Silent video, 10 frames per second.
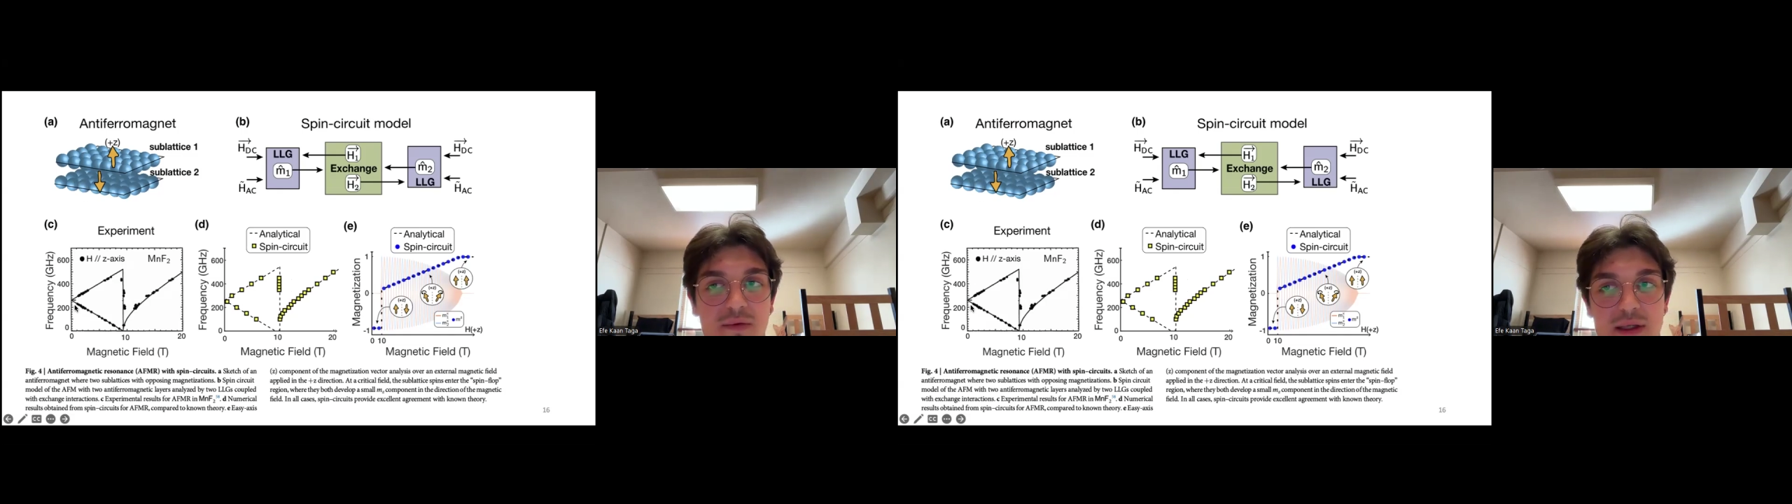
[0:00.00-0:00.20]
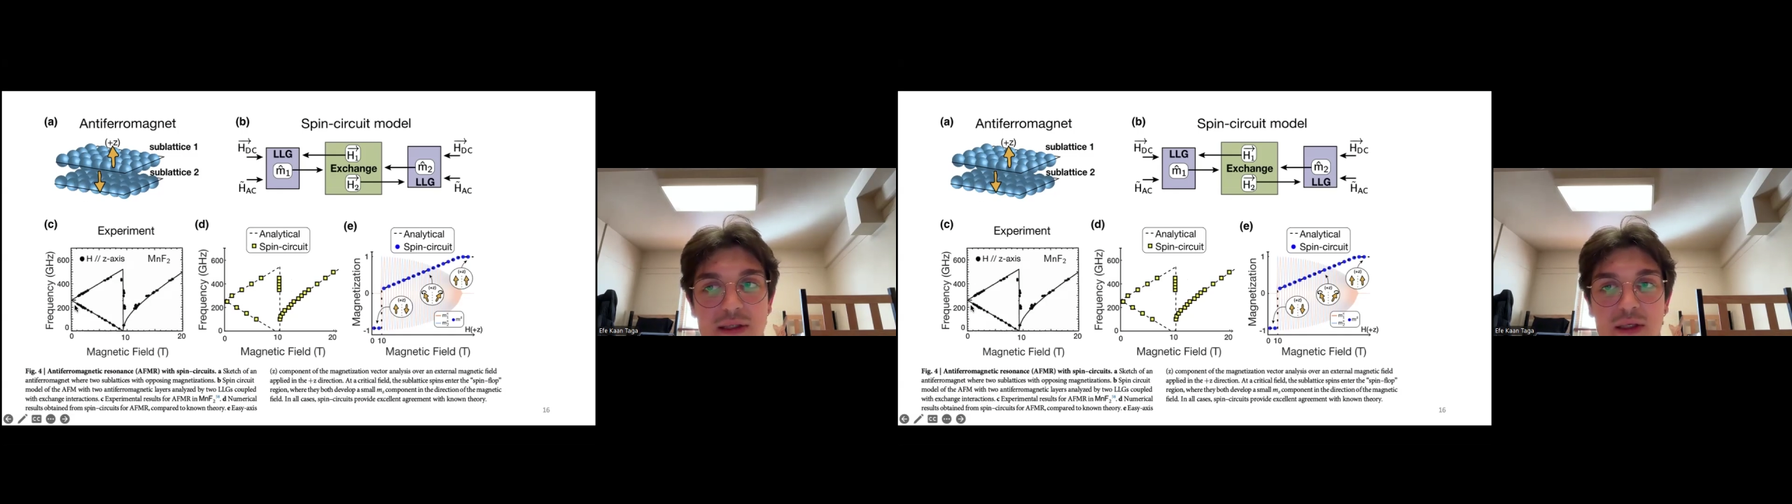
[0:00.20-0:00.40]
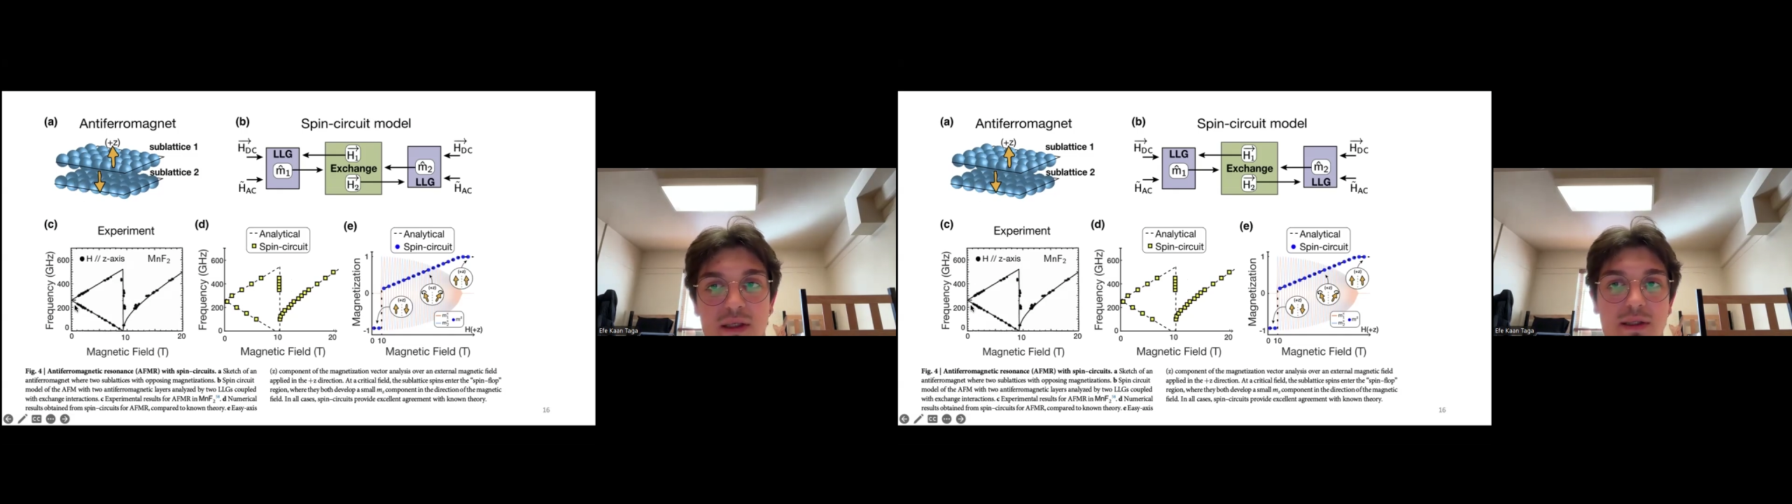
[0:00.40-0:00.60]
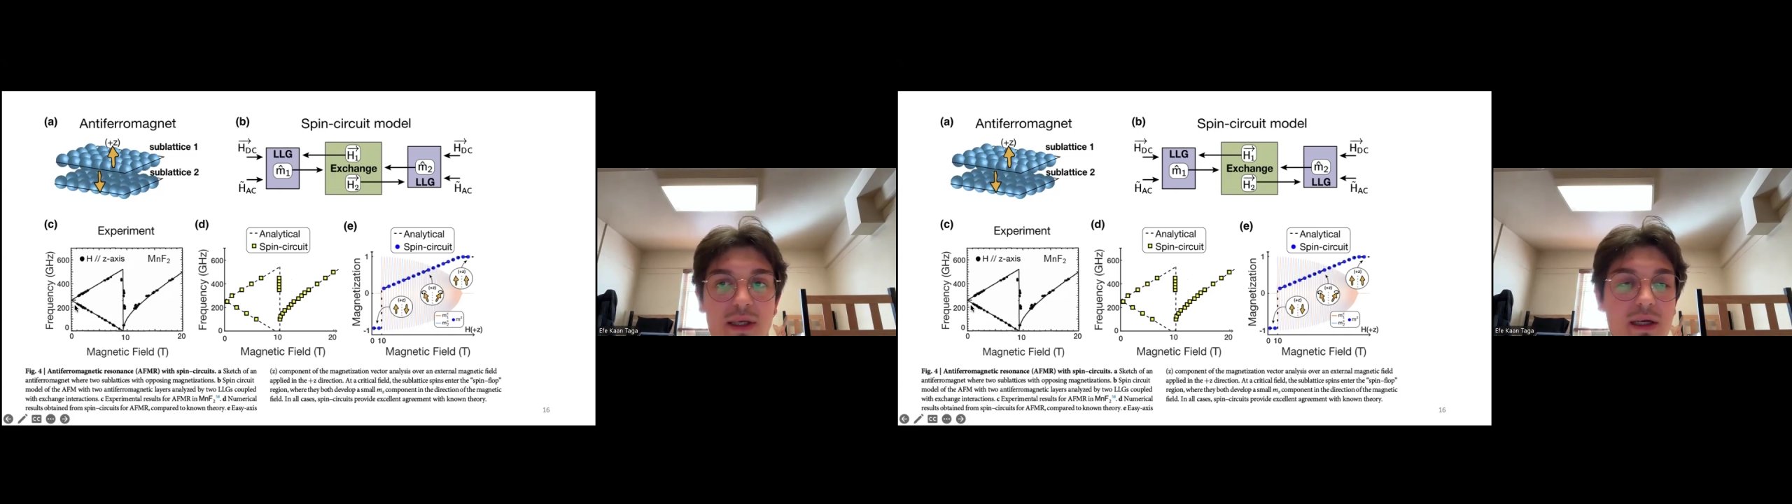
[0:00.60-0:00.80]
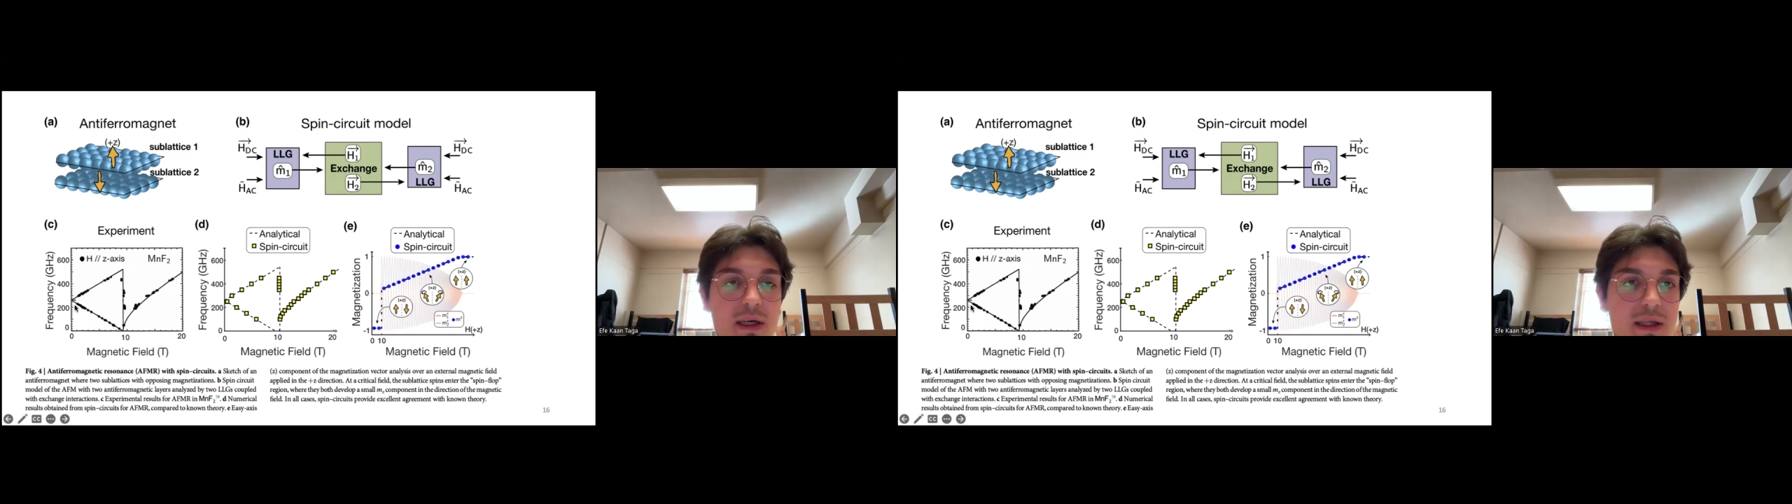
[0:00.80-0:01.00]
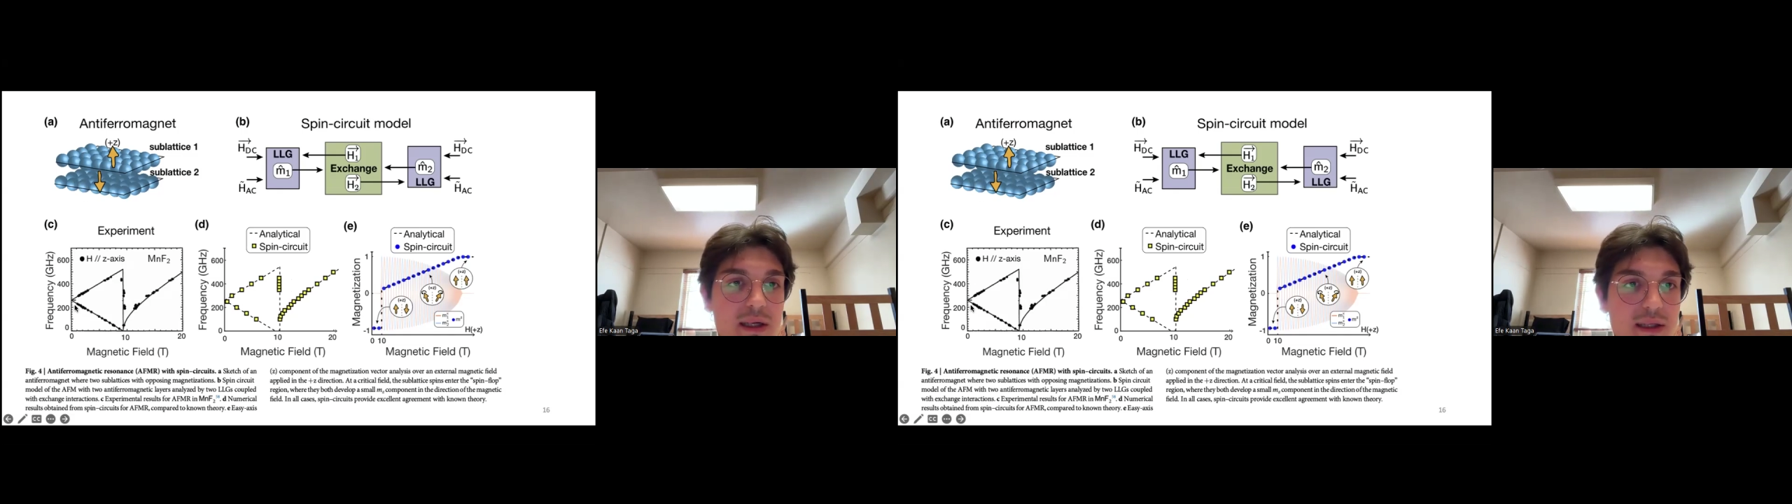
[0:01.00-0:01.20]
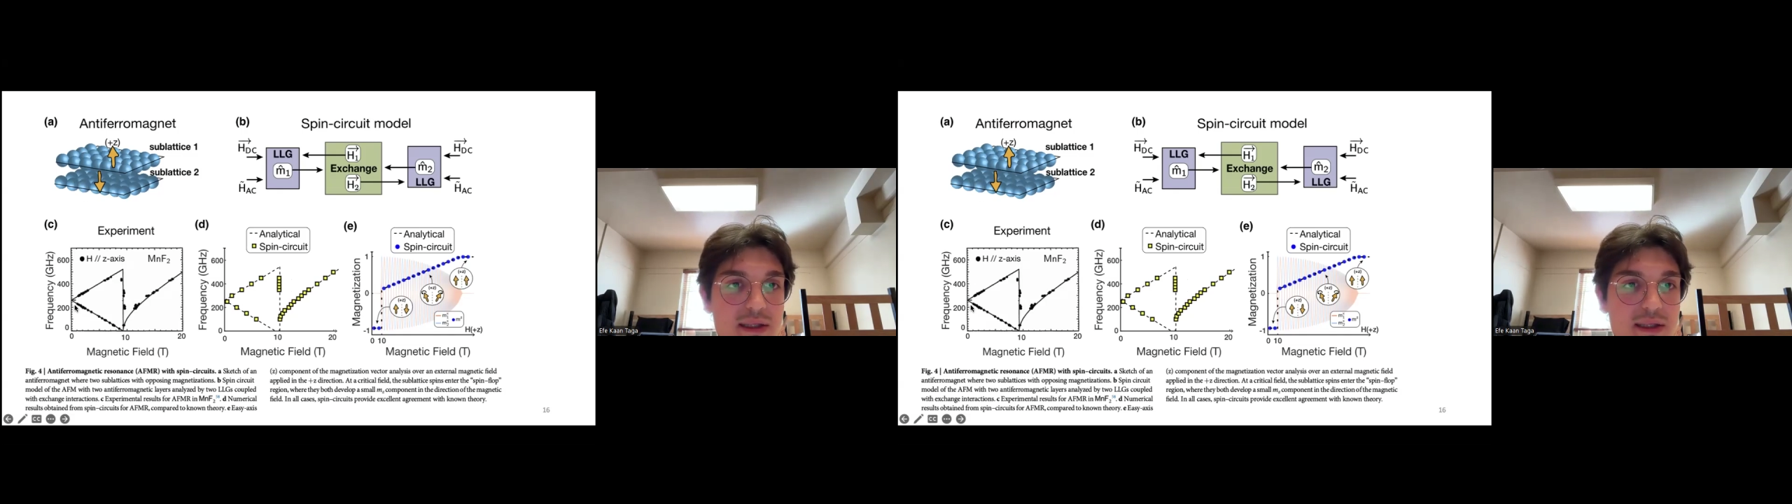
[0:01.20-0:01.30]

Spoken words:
fields reach a critical